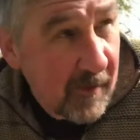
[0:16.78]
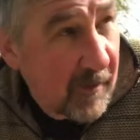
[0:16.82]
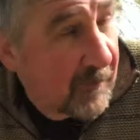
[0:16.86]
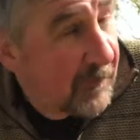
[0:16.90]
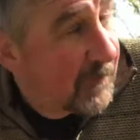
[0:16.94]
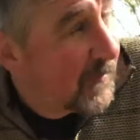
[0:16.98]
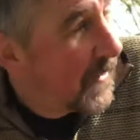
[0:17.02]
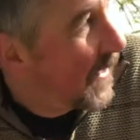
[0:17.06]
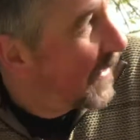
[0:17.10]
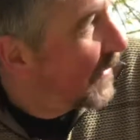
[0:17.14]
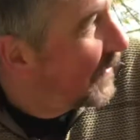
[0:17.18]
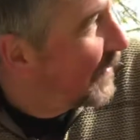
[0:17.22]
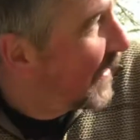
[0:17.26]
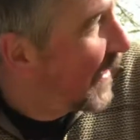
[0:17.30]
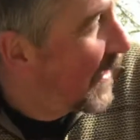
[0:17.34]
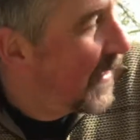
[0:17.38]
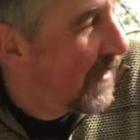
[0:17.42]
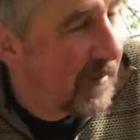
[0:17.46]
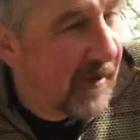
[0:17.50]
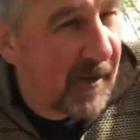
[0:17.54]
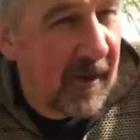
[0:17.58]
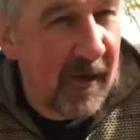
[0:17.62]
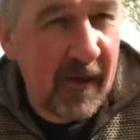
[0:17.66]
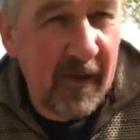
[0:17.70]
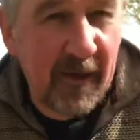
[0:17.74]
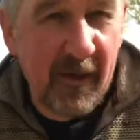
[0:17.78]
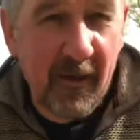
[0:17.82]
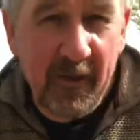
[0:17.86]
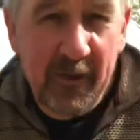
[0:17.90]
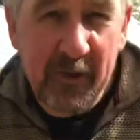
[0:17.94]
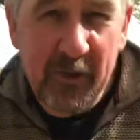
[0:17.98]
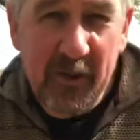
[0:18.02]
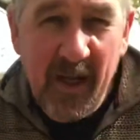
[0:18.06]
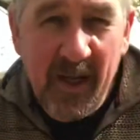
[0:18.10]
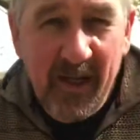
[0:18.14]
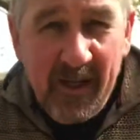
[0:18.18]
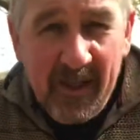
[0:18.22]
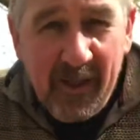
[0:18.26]
flagged down a
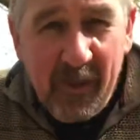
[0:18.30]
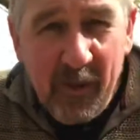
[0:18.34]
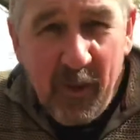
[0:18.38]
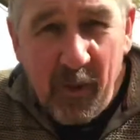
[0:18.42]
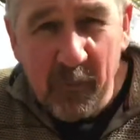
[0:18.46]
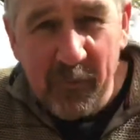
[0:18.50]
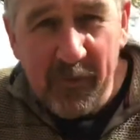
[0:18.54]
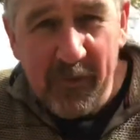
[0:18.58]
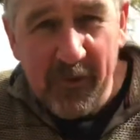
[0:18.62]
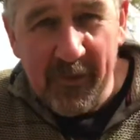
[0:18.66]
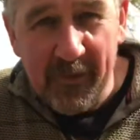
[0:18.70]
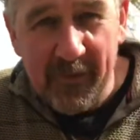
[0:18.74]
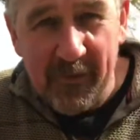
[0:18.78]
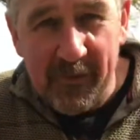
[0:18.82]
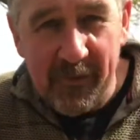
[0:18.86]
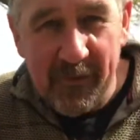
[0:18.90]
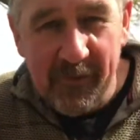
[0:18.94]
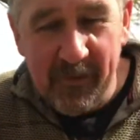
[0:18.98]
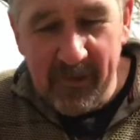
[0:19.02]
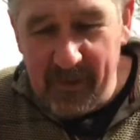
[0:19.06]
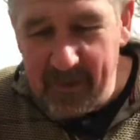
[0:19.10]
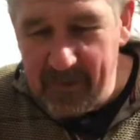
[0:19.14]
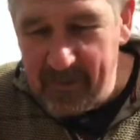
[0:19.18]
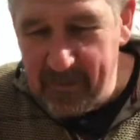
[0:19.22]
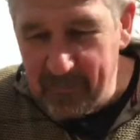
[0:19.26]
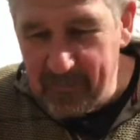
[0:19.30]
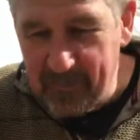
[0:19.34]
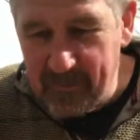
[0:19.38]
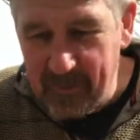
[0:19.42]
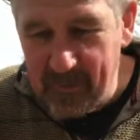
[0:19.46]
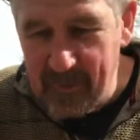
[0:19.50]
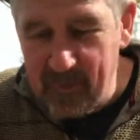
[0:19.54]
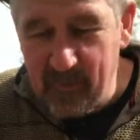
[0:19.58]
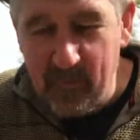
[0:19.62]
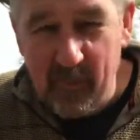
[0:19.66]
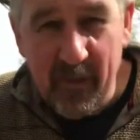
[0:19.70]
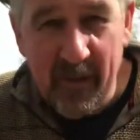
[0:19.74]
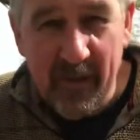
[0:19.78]
large helicopter, as you can hear
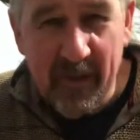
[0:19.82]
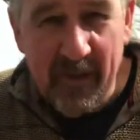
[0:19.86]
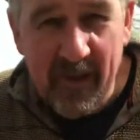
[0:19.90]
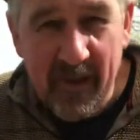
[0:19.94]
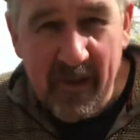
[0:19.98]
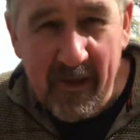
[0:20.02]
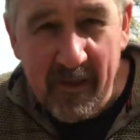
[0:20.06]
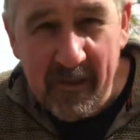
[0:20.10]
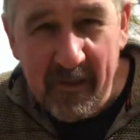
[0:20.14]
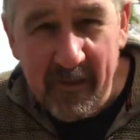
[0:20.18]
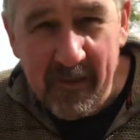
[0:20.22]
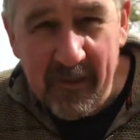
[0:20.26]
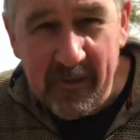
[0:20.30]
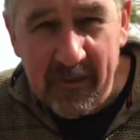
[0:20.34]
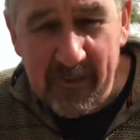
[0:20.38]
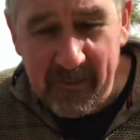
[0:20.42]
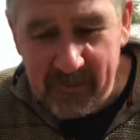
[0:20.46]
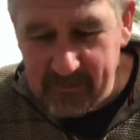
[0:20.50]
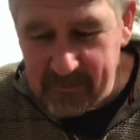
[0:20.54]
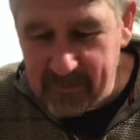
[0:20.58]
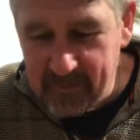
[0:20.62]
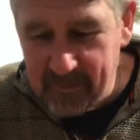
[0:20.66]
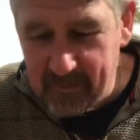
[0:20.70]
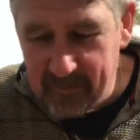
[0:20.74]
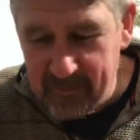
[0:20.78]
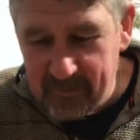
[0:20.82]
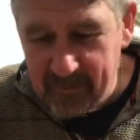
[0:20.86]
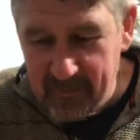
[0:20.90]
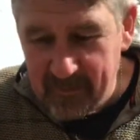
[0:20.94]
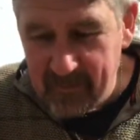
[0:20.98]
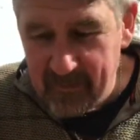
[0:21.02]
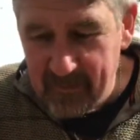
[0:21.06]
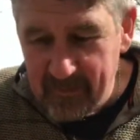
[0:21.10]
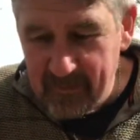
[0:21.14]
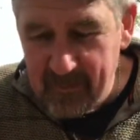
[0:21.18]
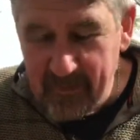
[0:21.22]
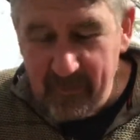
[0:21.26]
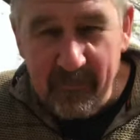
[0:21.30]
flying by now. They're just
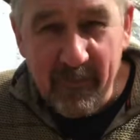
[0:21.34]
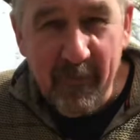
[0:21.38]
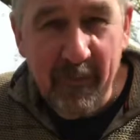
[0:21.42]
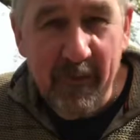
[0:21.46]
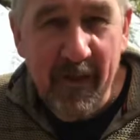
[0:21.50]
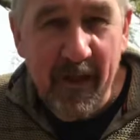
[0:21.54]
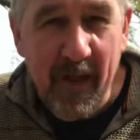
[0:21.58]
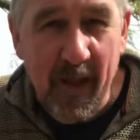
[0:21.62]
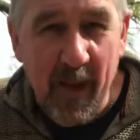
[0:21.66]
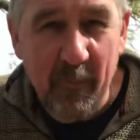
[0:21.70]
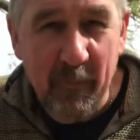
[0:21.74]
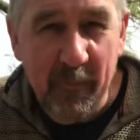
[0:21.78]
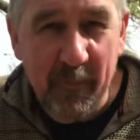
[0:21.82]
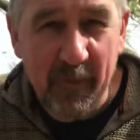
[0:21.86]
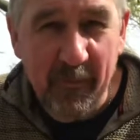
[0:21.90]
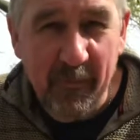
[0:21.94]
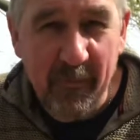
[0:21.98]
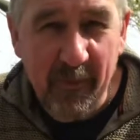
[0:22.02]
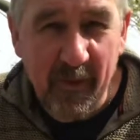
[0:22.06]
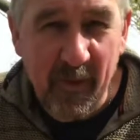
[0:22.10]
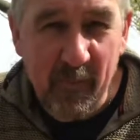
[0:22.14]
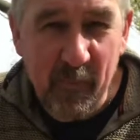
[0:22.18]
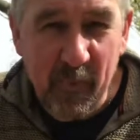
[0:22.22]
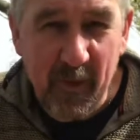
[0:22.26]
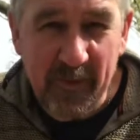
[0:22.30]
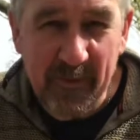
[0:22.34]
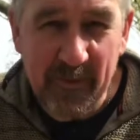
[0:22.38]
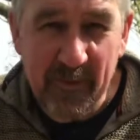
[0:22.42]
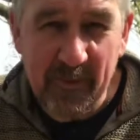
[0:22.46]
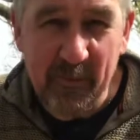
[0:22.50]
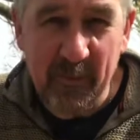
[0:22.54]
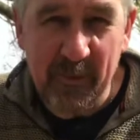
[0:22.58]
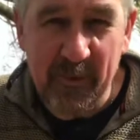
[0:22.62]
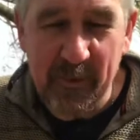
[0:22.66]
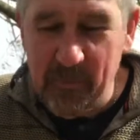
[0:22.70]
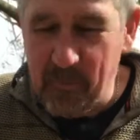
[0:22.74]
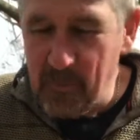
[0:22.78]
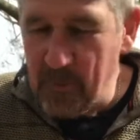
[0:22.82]
very apt to fly by
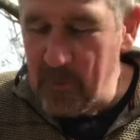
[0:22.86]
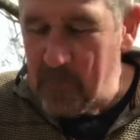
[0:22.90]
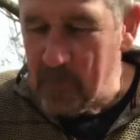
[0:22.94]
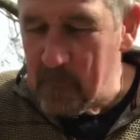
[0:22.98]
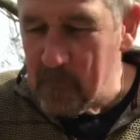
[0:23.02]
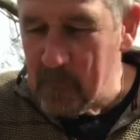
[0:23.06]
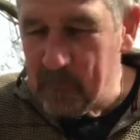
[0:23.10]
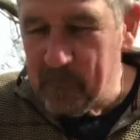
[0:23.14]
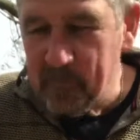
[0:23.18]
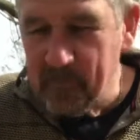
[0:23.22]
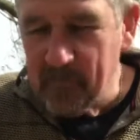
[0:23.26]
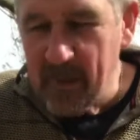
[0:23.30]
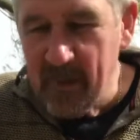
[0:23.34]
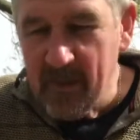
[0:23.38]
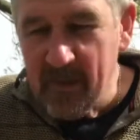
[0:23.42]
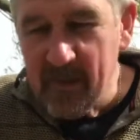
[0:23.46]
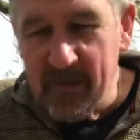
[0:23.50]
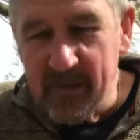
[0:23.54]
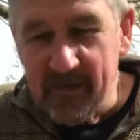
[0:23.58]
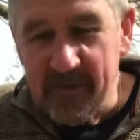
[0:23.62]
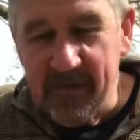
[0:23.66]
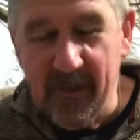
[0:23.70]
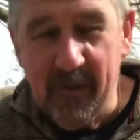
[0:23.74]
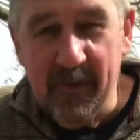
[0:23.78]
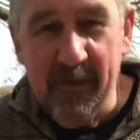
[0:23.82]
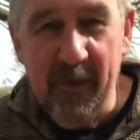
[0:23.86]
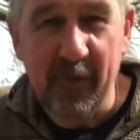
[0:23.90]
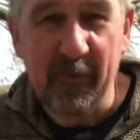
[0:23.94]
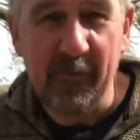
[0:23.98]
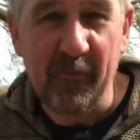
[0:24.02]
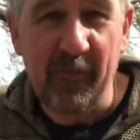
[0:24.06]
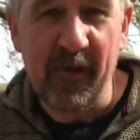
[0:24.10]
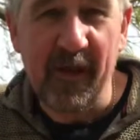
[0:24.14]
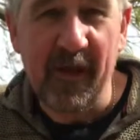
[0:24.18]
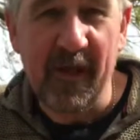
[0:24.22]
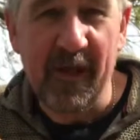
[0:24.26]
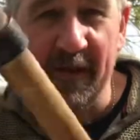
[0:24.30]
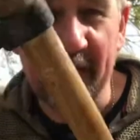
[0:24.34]
just when you want them. So the
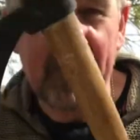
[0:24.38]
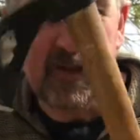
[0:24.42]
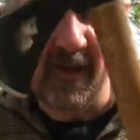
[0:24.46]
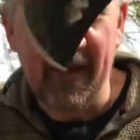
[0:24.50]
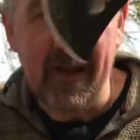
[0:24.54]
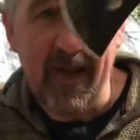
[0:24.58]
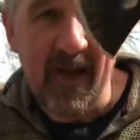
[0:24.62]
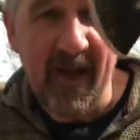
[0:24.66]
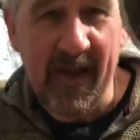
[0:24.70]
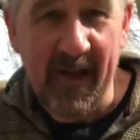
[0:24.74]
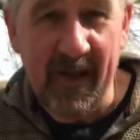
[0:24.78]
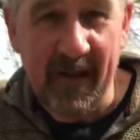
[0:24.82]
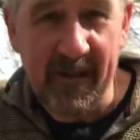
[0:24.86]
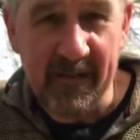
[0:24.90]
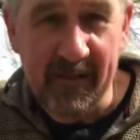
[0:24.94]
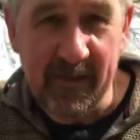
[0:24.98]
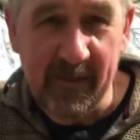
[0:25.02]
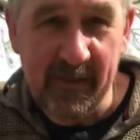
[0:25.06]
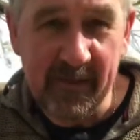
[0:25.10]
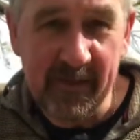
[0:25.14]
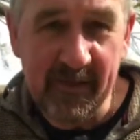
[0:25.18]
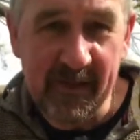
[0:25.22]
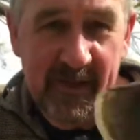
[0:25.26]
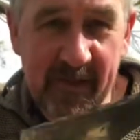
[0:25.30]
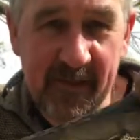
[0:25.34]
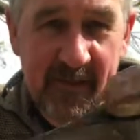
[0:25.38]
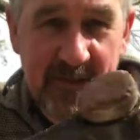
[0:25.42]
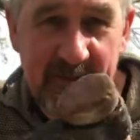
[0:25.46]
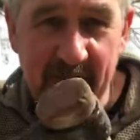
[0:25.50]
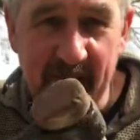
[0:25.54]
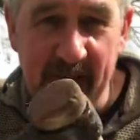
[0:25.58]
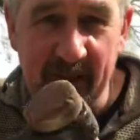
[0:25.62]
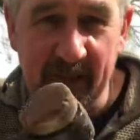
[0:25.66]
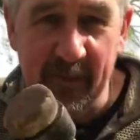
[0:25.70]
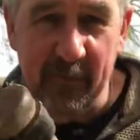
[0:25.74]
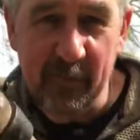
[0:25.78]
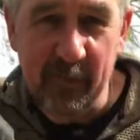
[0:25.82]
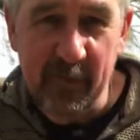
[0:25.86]
other thing is an axe. Now this is
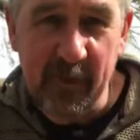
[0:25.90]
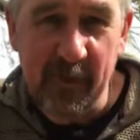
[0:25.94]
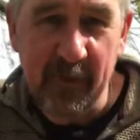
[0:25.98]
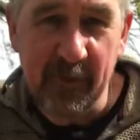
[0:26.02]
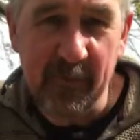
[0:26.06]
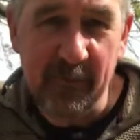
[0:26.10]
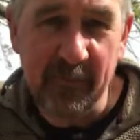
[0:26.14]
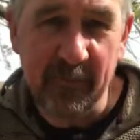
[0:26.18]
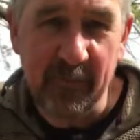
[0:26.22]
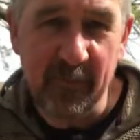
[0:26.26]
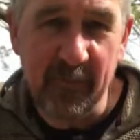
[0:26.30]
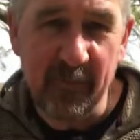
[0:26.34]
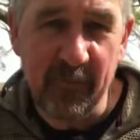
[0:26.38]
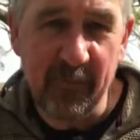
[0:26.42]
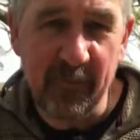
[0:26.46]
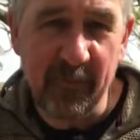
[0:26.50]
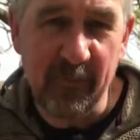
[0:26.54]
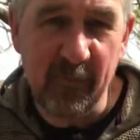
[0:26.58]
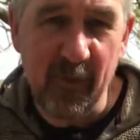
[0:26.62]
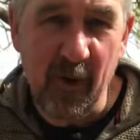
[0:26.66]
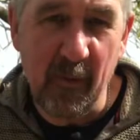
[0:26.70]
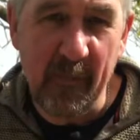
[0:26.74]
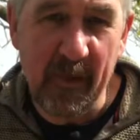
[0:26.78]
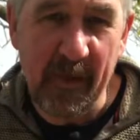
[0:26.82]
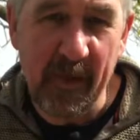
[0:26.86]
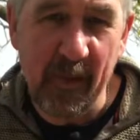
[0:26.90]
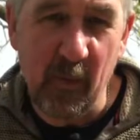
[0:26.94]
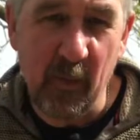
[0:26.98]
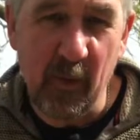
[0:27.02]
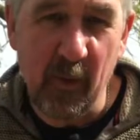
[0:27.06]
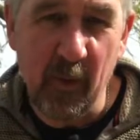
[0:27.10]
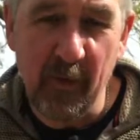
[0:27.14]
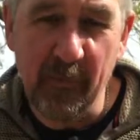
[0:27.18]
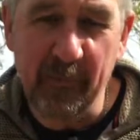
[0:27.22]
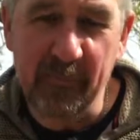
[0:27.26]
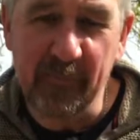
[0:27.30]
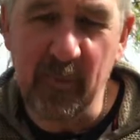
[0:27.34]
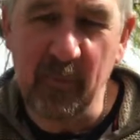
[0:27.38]
an axe we use for throwing
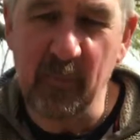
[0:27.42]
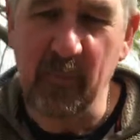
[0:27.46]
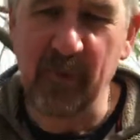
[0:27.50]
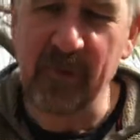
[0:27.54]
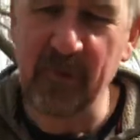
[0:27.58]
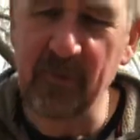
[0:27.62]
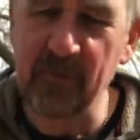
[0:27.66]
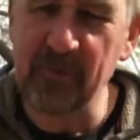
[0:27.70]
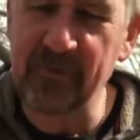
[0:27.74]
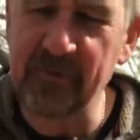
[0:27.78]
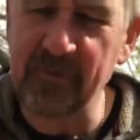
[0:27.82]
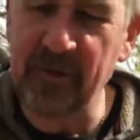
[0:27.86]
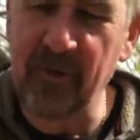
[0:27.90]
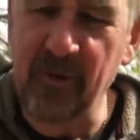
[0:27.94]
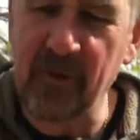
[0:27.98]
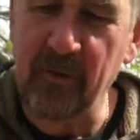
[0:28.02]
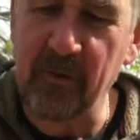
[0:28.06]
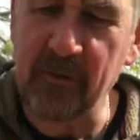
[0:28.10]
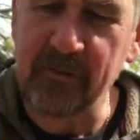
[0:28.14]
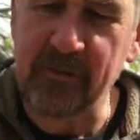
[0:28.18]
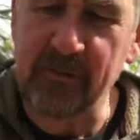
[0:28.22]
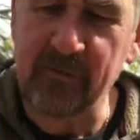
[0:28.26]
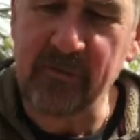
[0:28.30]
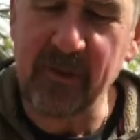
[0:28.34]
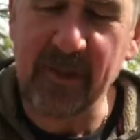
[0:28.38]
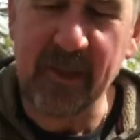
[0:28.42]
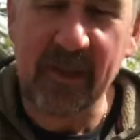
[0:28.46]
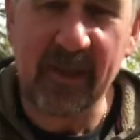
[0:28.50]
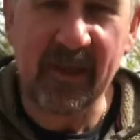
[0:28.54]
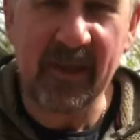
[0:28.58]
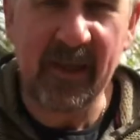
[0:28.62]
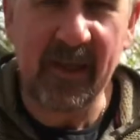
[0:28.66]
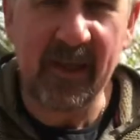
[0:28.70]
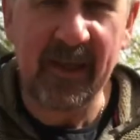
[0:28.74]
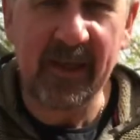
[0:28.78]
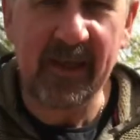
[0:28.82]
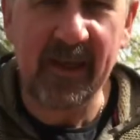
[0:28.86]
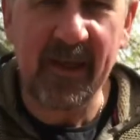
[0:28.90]
quite often, but it also holds a really
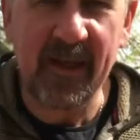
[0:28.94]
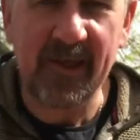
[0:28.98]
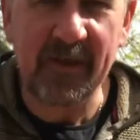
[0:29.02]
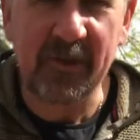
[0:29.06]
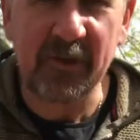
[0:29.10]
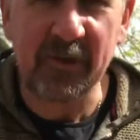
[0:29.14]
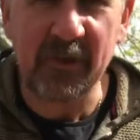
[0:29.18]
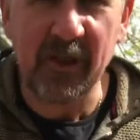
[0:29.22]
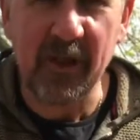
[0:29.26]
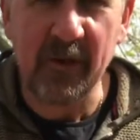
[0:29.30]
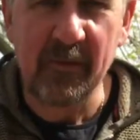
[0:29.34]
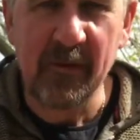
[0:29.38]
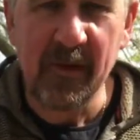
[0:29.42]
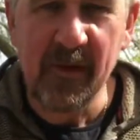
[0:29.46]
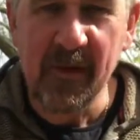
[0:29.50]
keen edge, so